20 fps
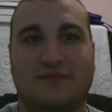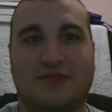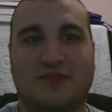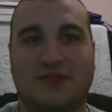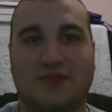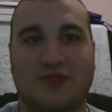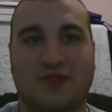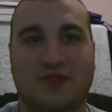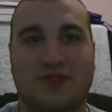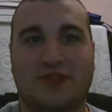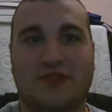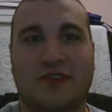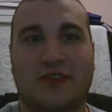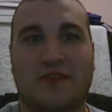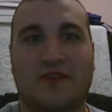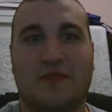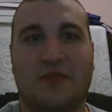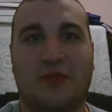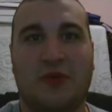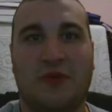It's really
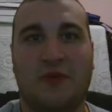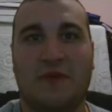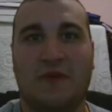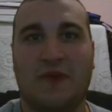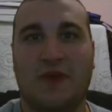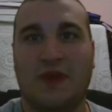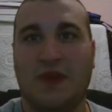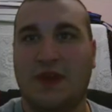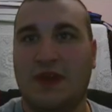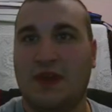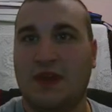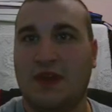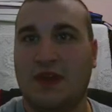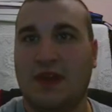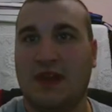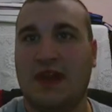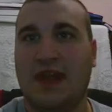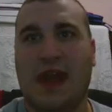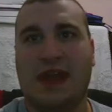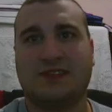tough, but
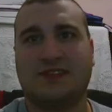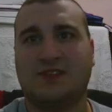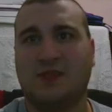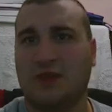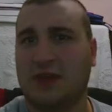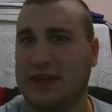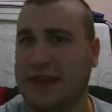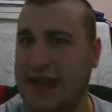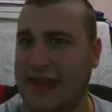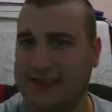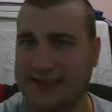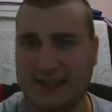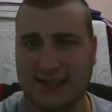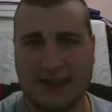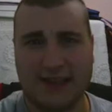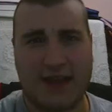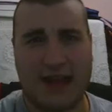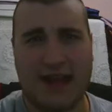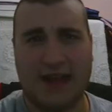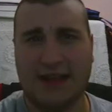he had some
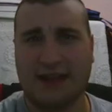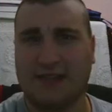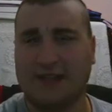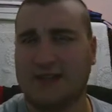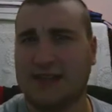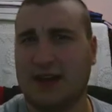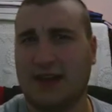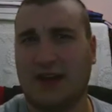classic lines.